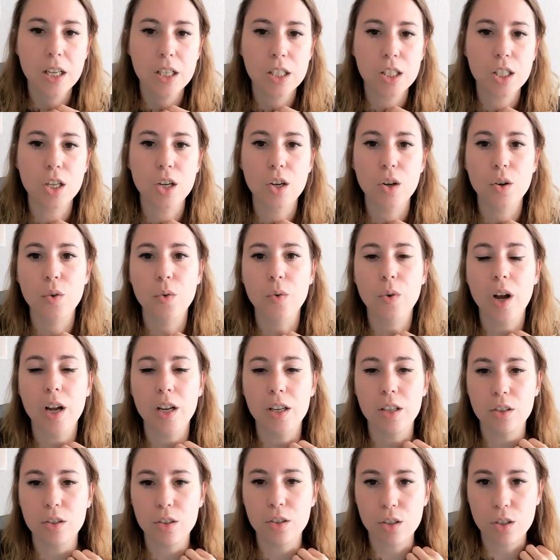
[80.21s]
So I
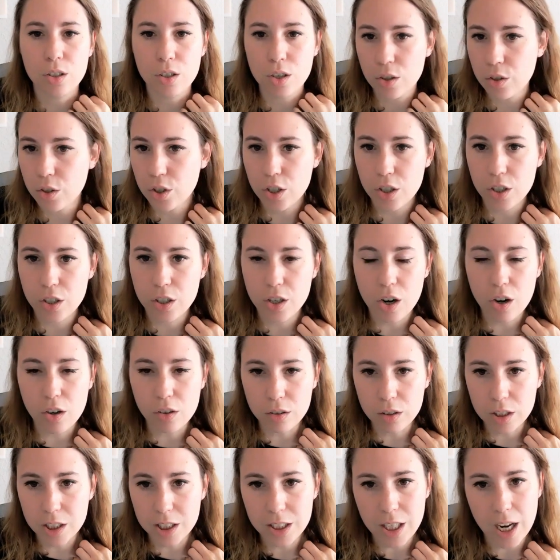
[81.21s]
use Notion
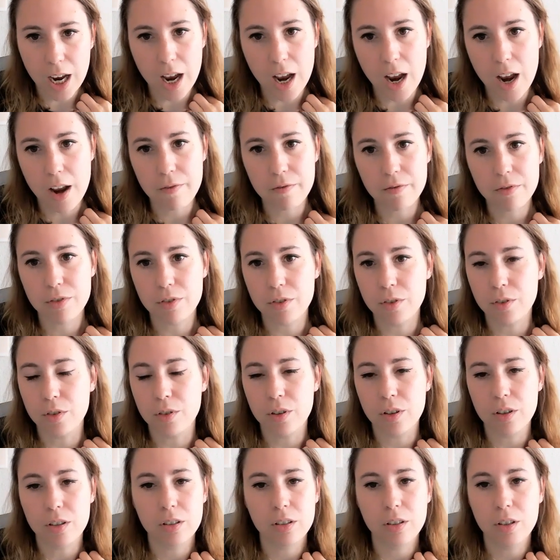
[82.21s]
all the time
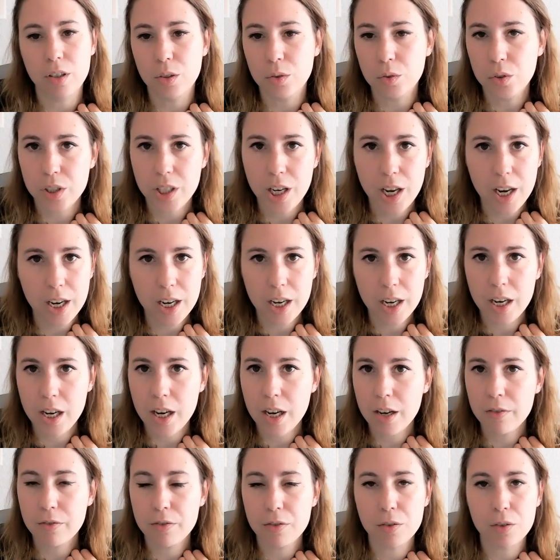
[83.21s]
for
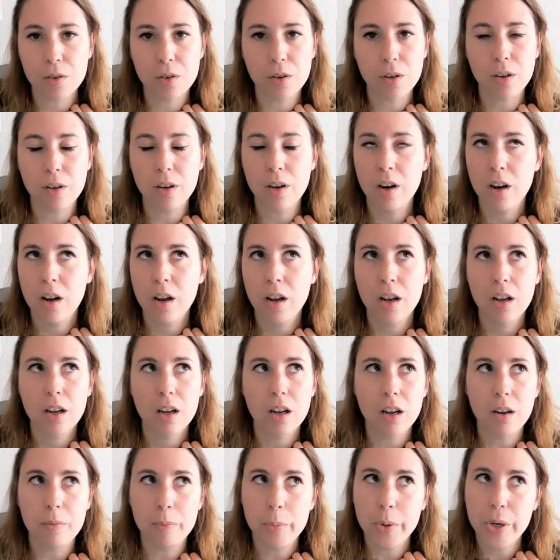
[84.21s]
note-taking, for
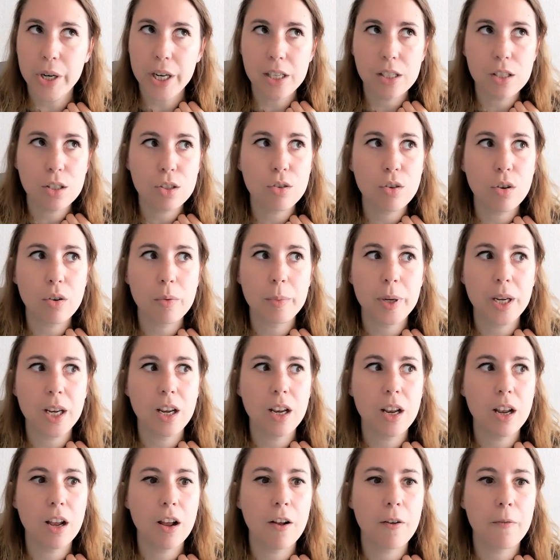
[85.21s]

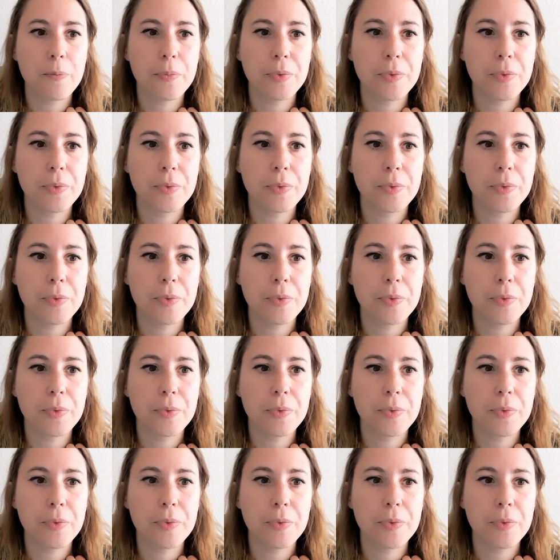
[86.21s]
brainstorming.